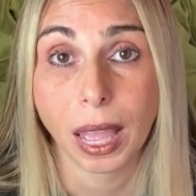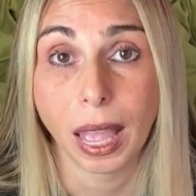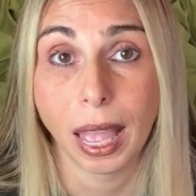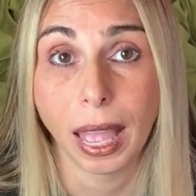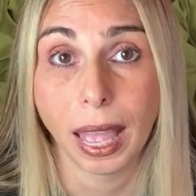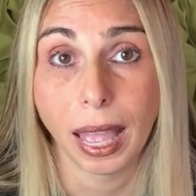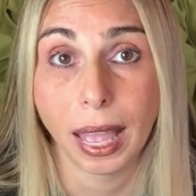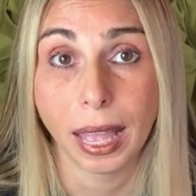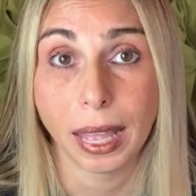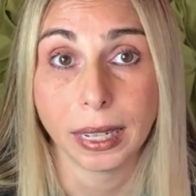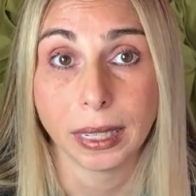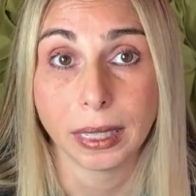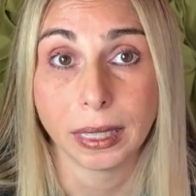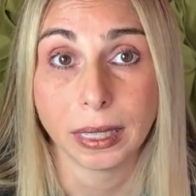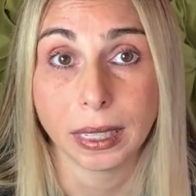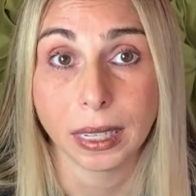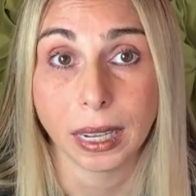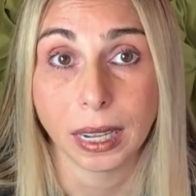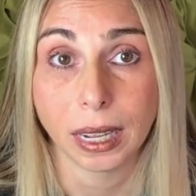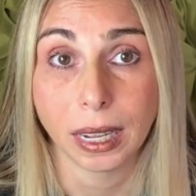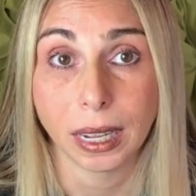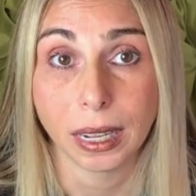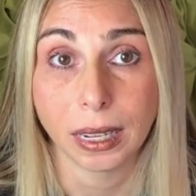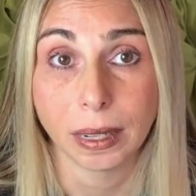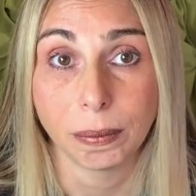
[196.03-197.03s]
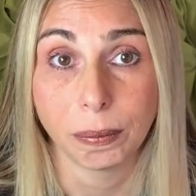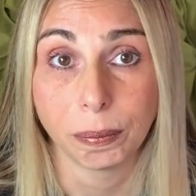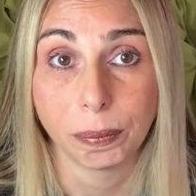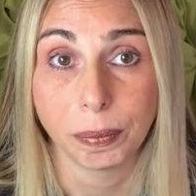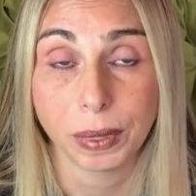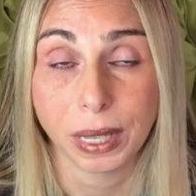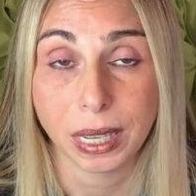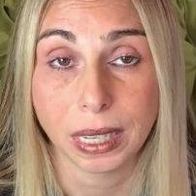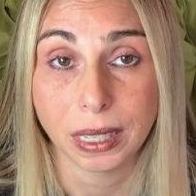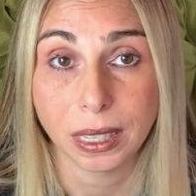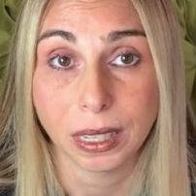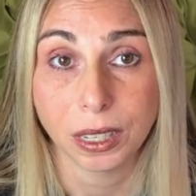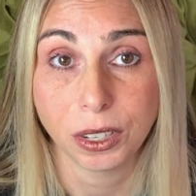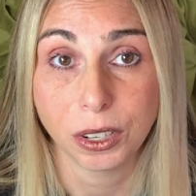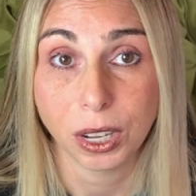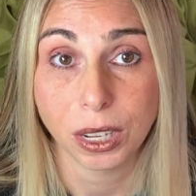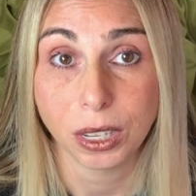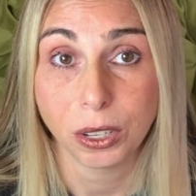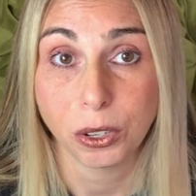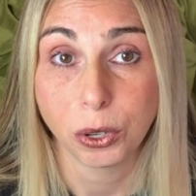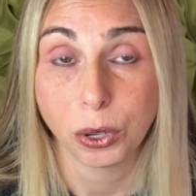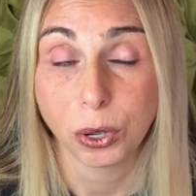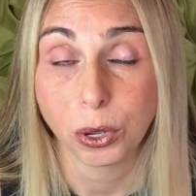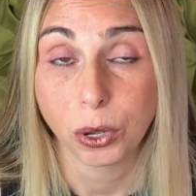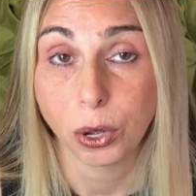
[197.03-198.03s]
and um, they
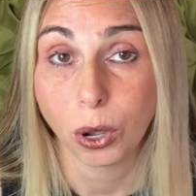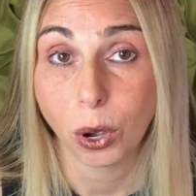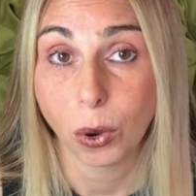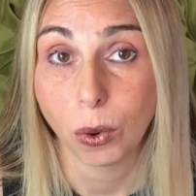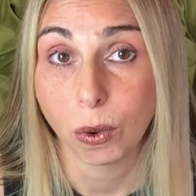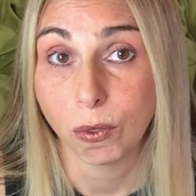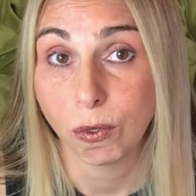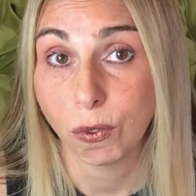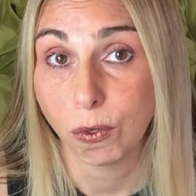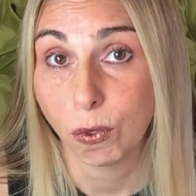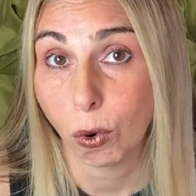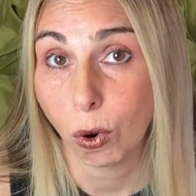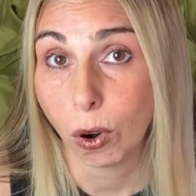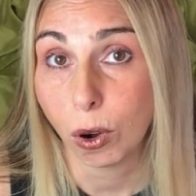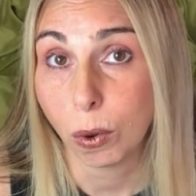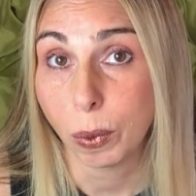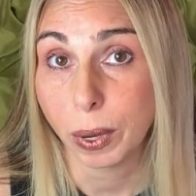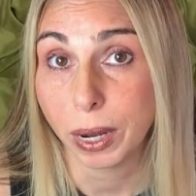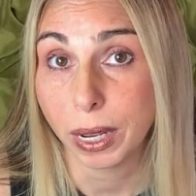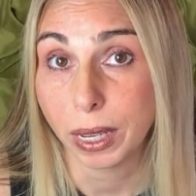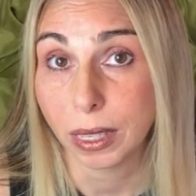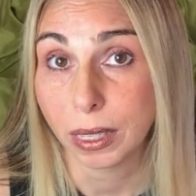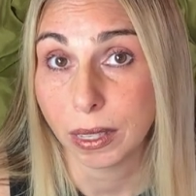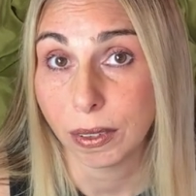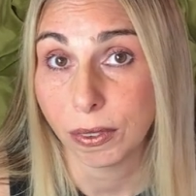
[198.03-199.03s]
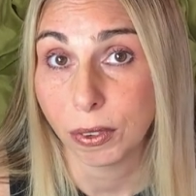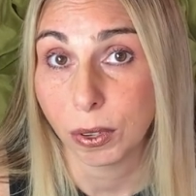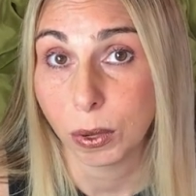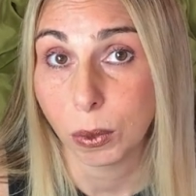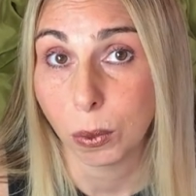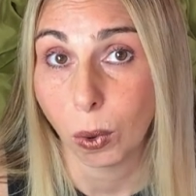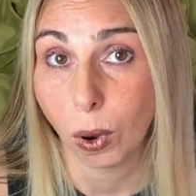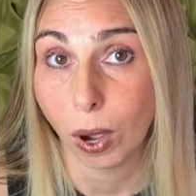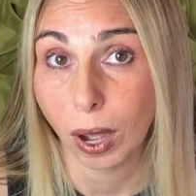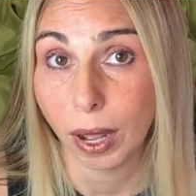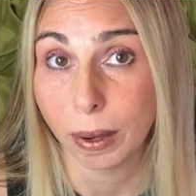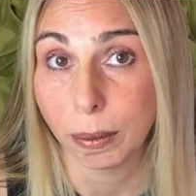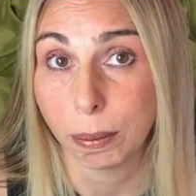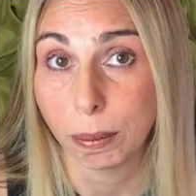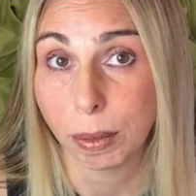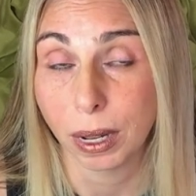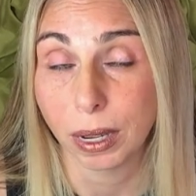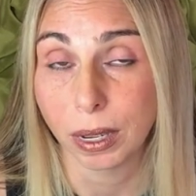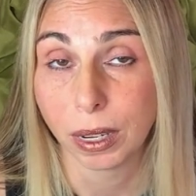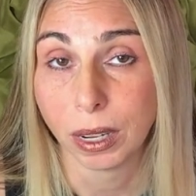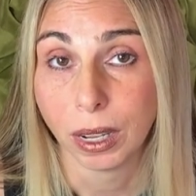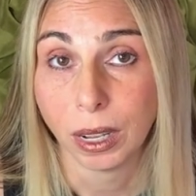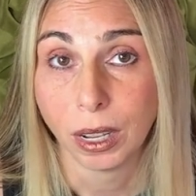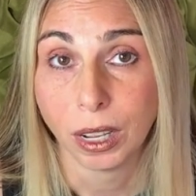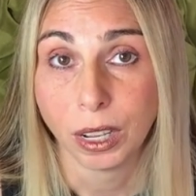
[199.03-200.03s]
suggest you can go in four weeks if you want,
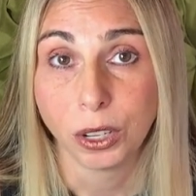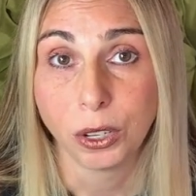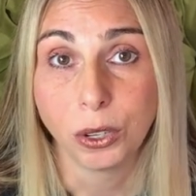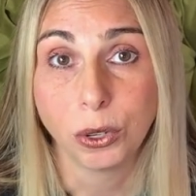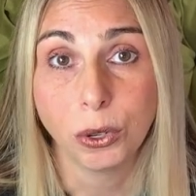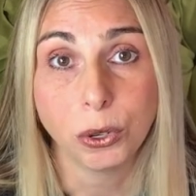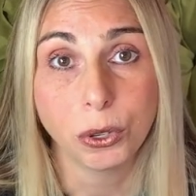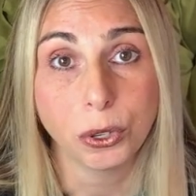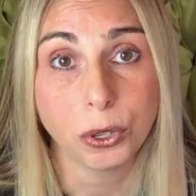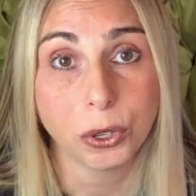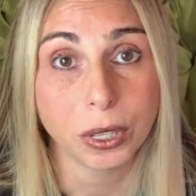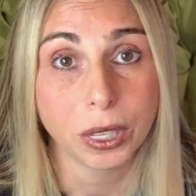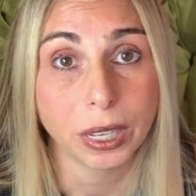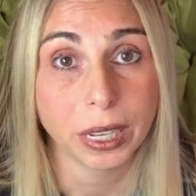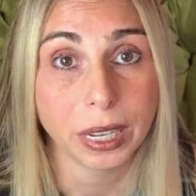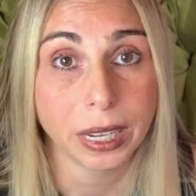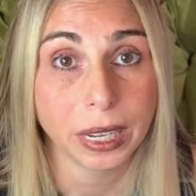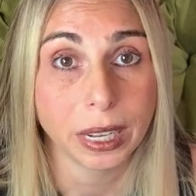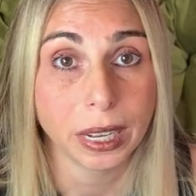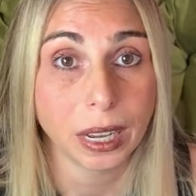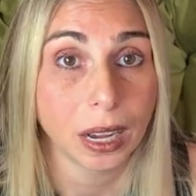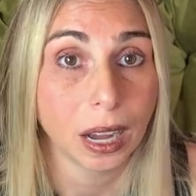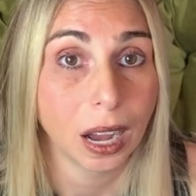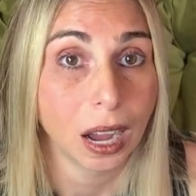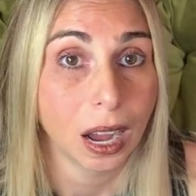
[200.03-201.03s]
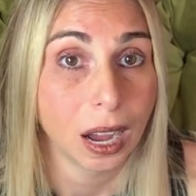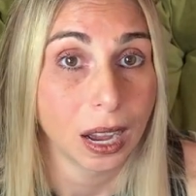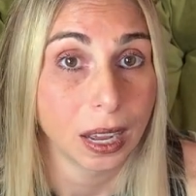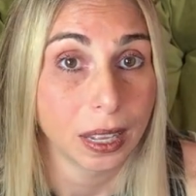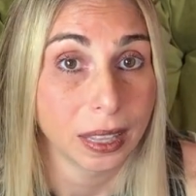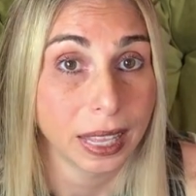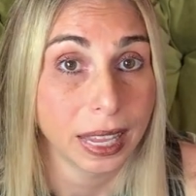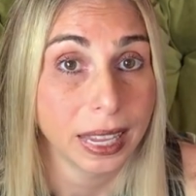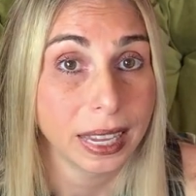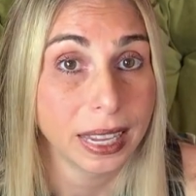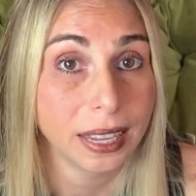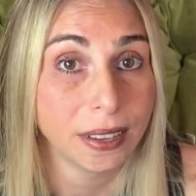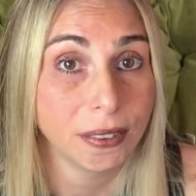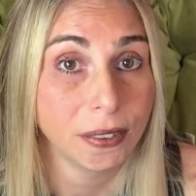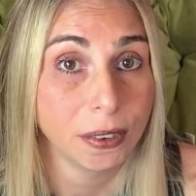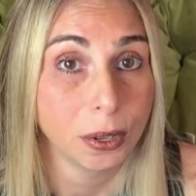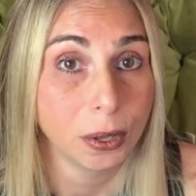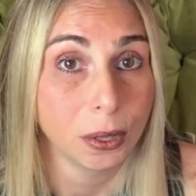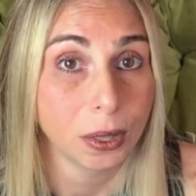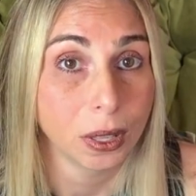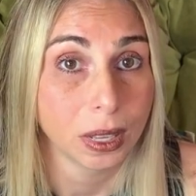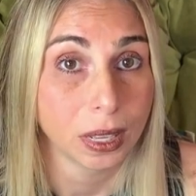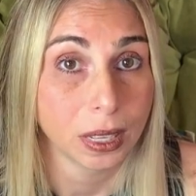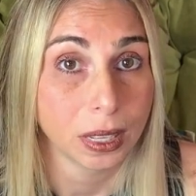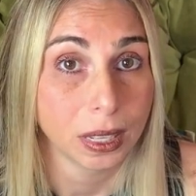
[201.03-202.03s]
but usually uh, they give
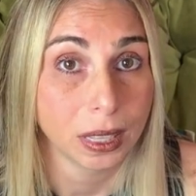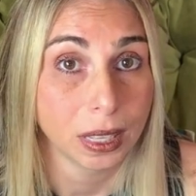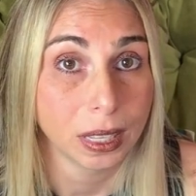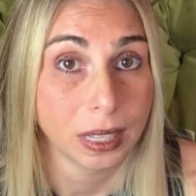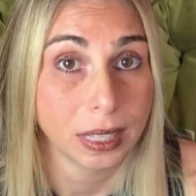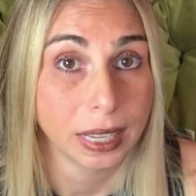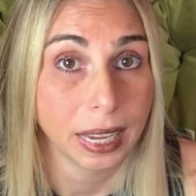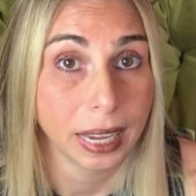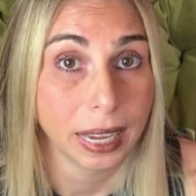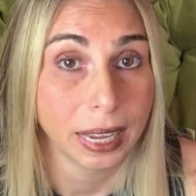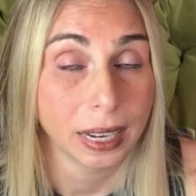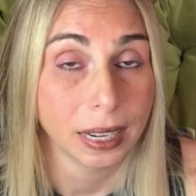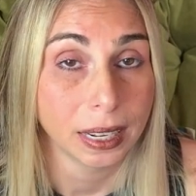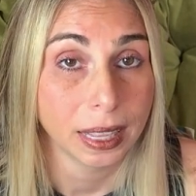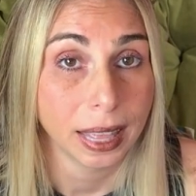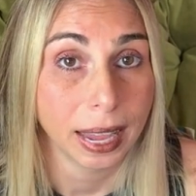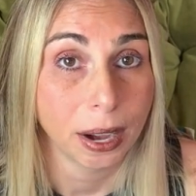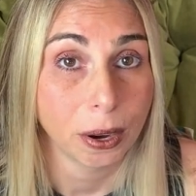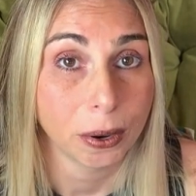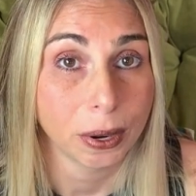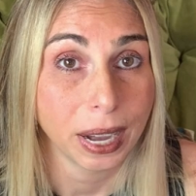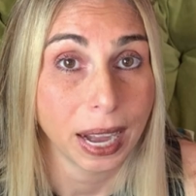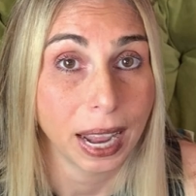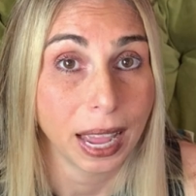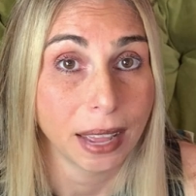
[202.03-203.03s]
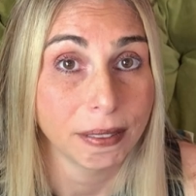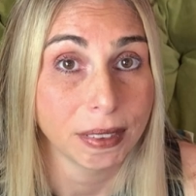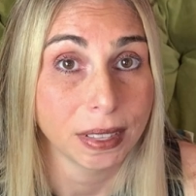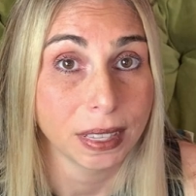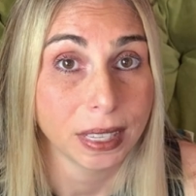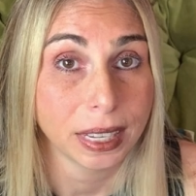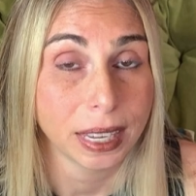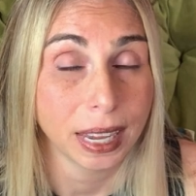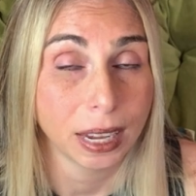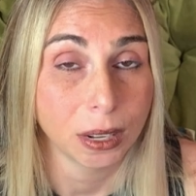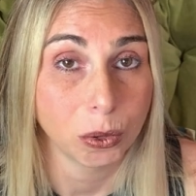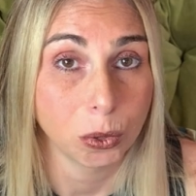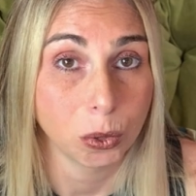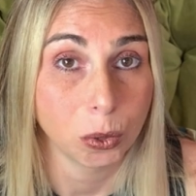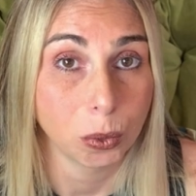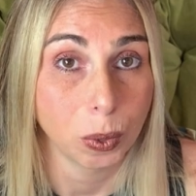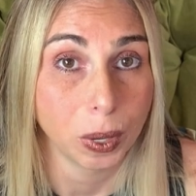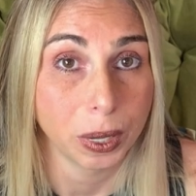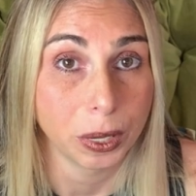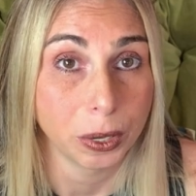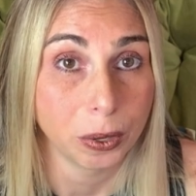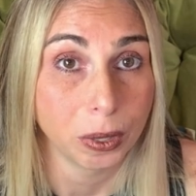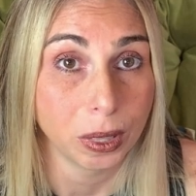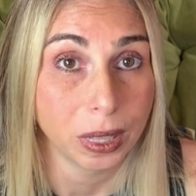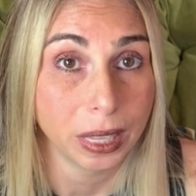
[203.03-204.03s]
you the, the date. They already have it scheduled
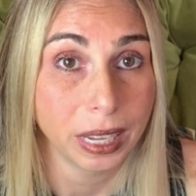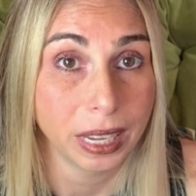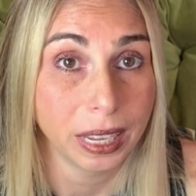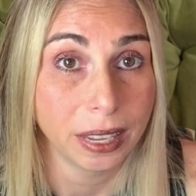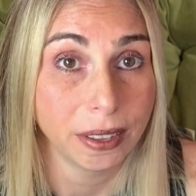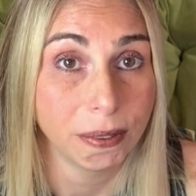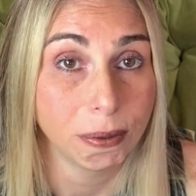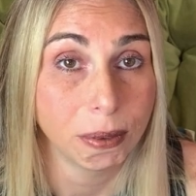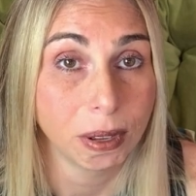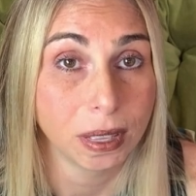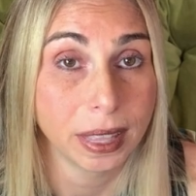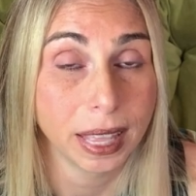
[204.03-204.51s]
when you leave.